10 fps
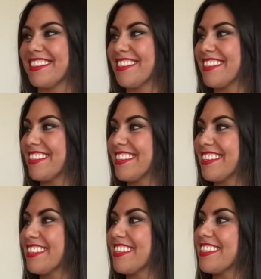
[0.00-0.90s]

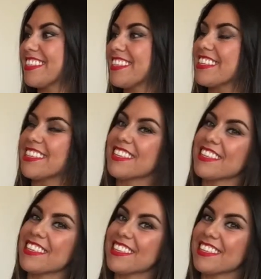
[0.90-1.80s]

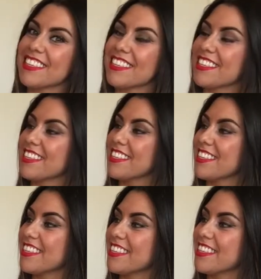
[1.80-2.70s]

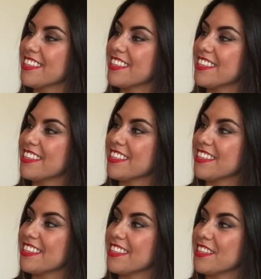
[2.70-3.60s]

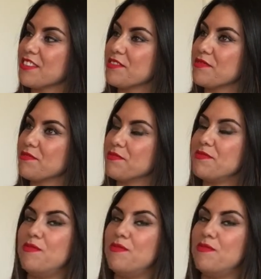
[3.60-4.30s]
(not speaking)